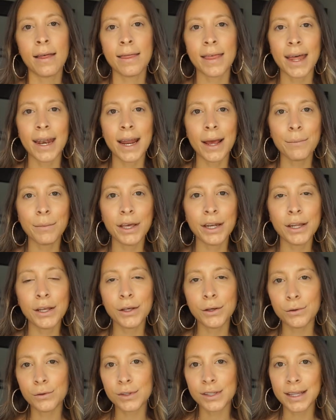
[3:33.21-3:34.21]
Then I'm going
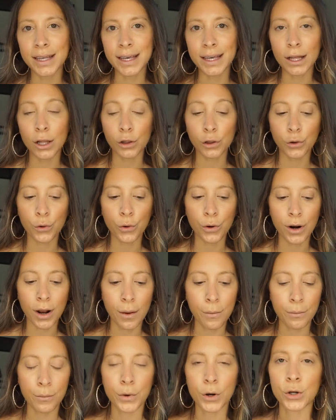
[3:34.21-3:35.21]
to use the
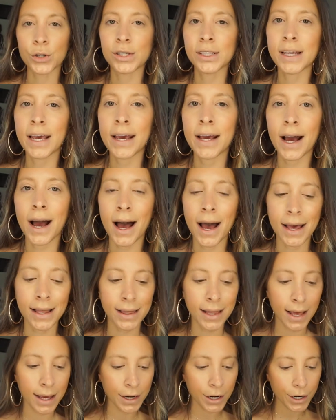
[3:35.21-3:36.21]
Laura Mercier
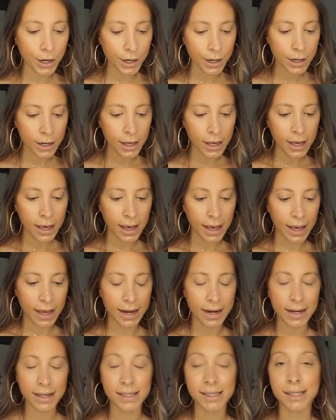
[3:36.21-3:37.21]
highlighter
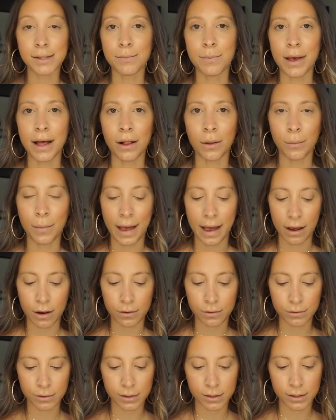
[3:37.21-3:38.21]
in
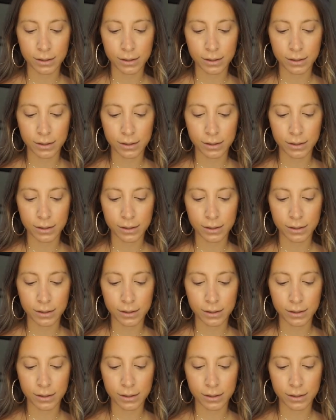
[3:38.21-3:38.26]
Spellbound.